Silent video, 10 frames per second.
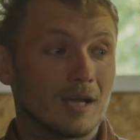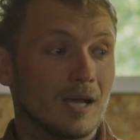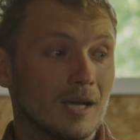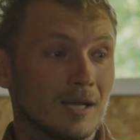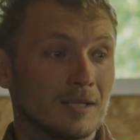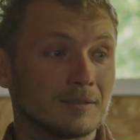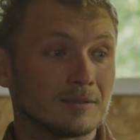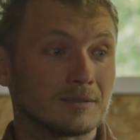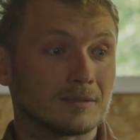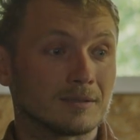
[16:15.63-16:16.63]

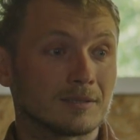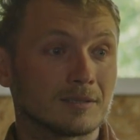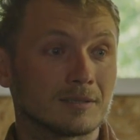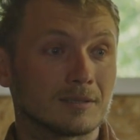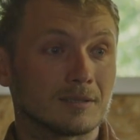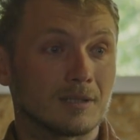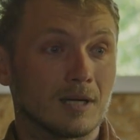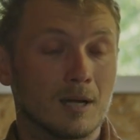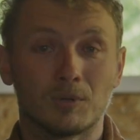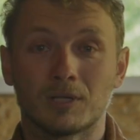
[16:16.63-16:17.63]
And
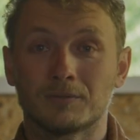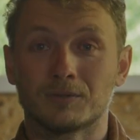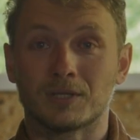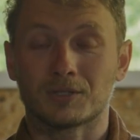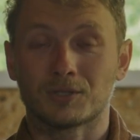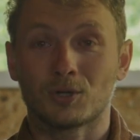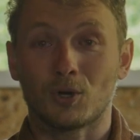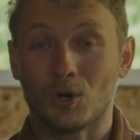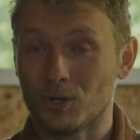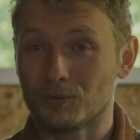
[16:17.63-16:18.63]
I believe that
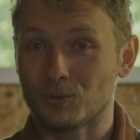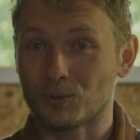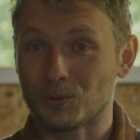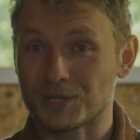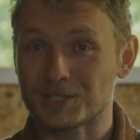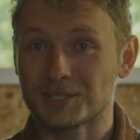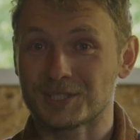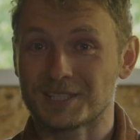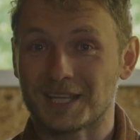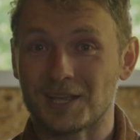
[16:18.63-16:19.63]
all of you who are still
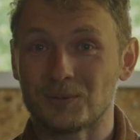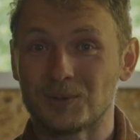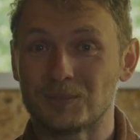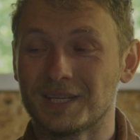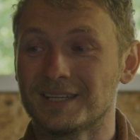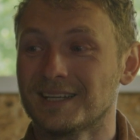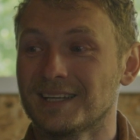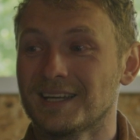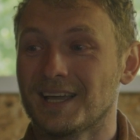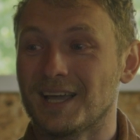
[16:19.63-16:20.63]
sticking with me
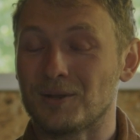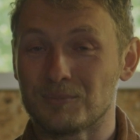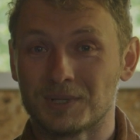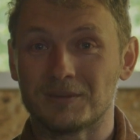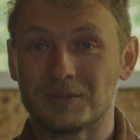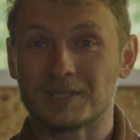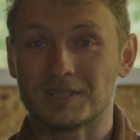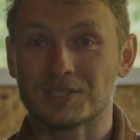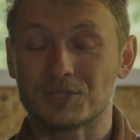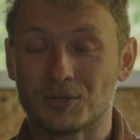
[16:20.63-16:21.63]
and believing in
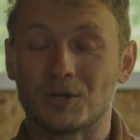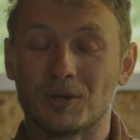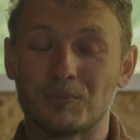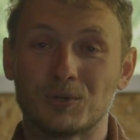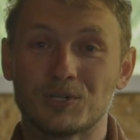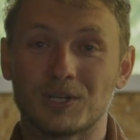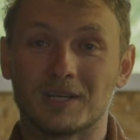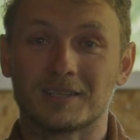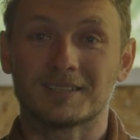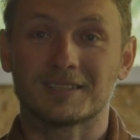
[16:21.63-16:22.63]
this, you're gonna
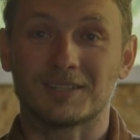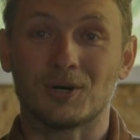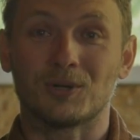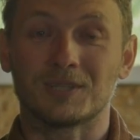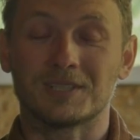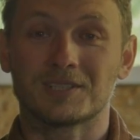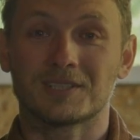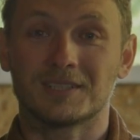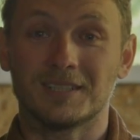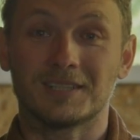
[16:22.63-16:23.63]
appreciate all these
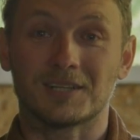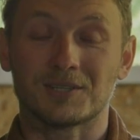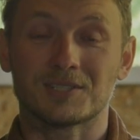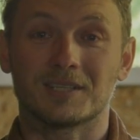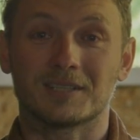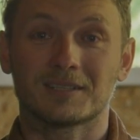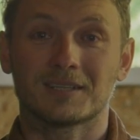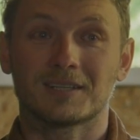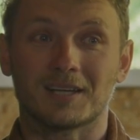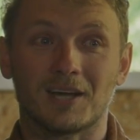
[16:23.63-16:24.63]
details that
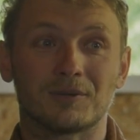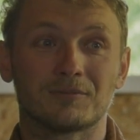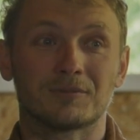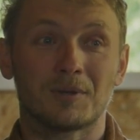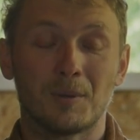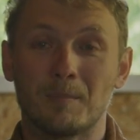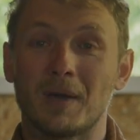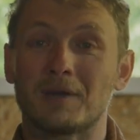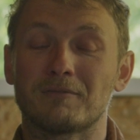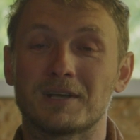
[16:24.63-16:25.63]
kind of
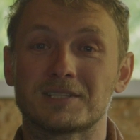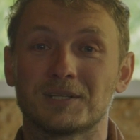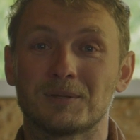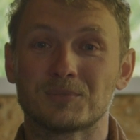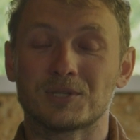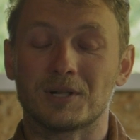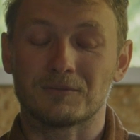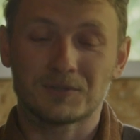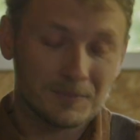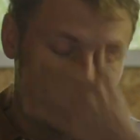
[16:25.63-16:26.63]
manifested
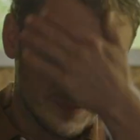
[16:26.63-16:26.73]
themselves